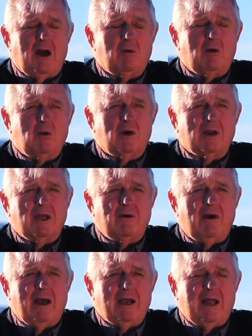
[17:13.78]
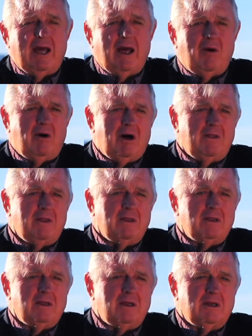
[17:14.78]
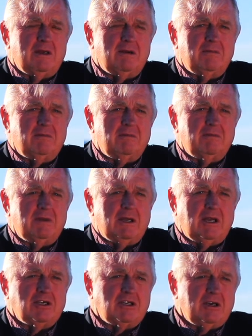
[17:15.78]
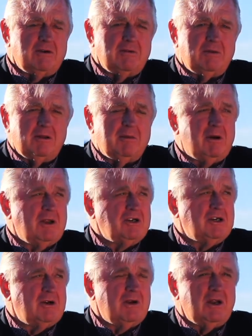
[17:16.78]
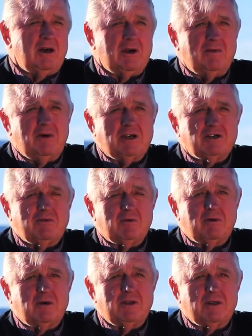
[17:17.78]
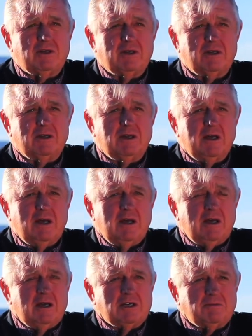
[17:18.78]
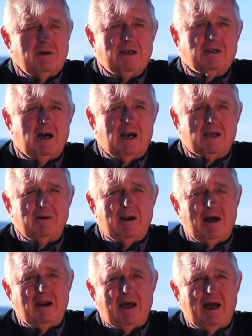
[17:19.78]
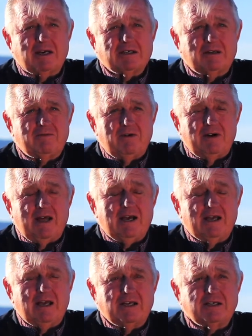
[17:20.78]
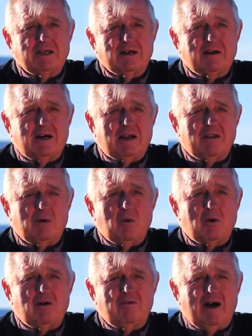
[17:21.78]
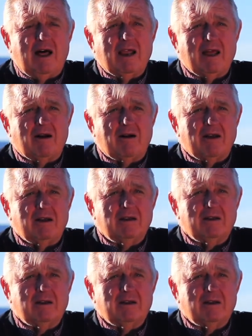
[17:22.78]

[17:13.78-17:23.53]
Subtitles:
we're working right now on the preliminary engineering on a reservoir that has been talked about actually for decades here out in the Warner Valley area.